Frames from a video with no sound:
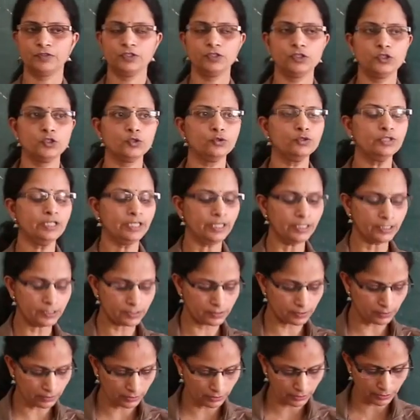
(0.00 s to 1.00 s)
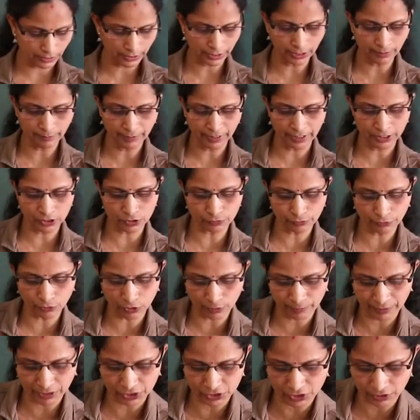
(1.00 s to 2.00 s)
So these image
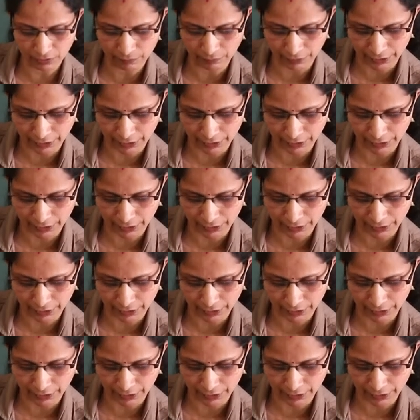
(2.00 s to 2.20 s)
formation,